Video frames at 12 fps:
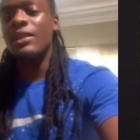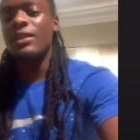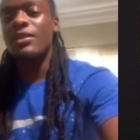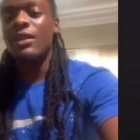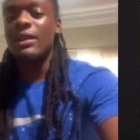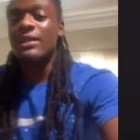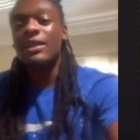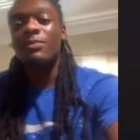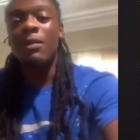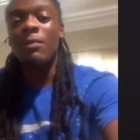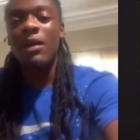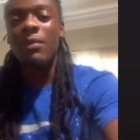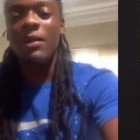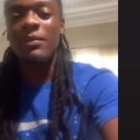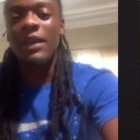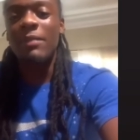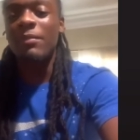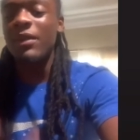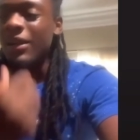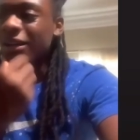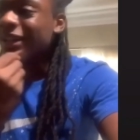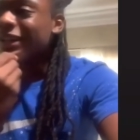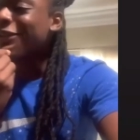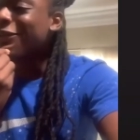So I text my mom. I'm like, Mom,
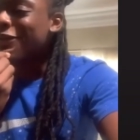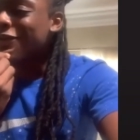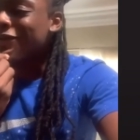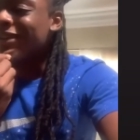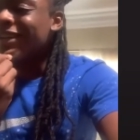like, you know,